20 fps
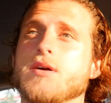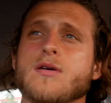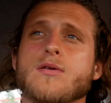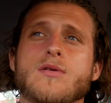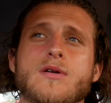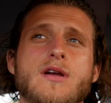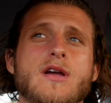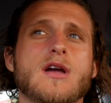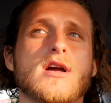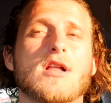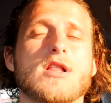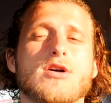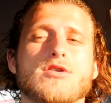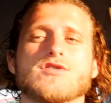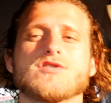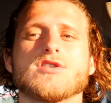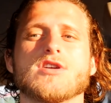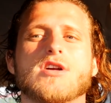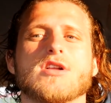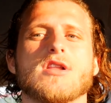We're getting
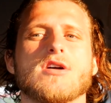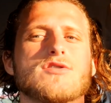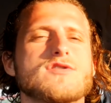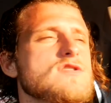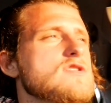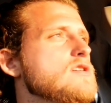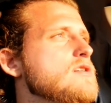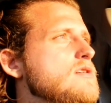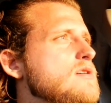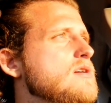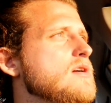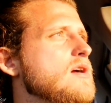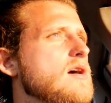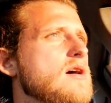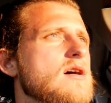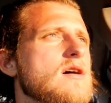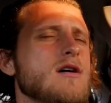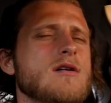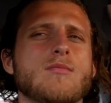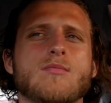closer and closer.
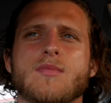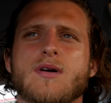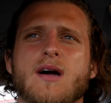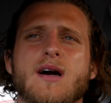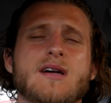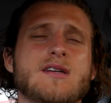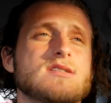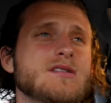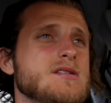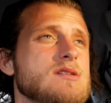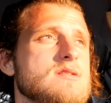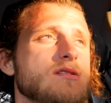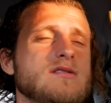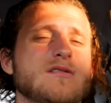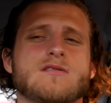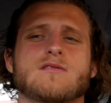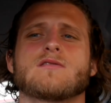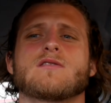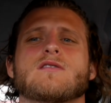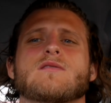Actually,
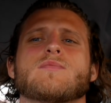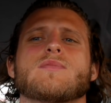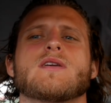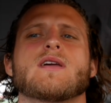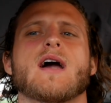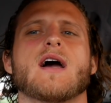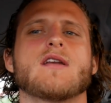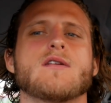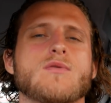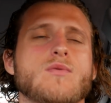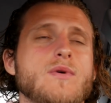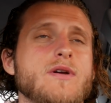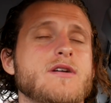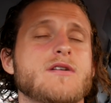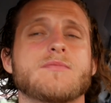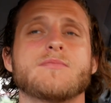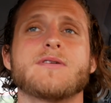this is gonna be kind of weird